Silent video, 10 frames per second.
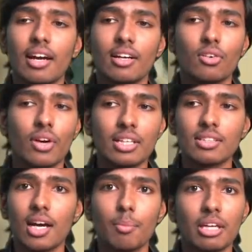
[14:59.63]
had a great
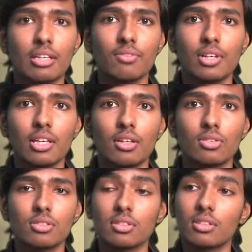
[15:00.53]
time making
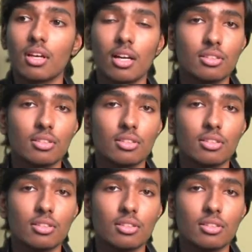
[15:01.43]
videos, a lot of